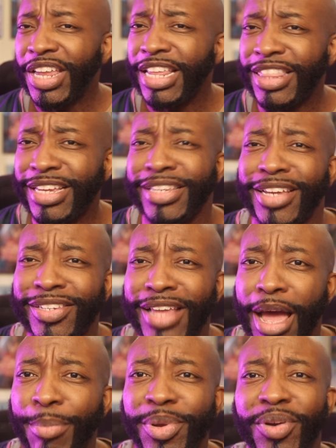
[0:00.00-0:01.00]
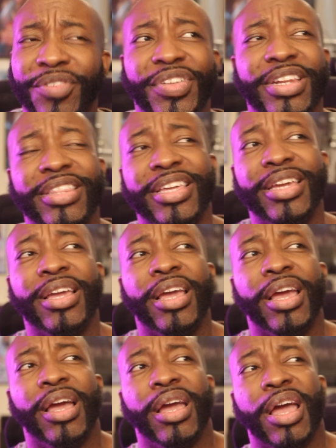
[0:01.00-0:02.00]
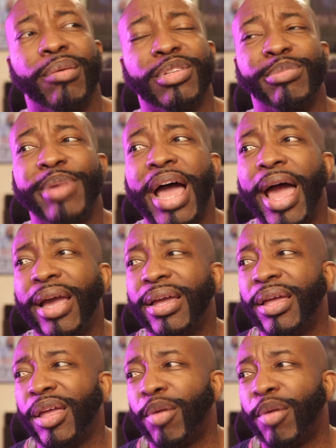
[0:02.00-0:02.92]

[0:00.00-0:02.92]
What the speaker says: anything does happen or if anything comes back.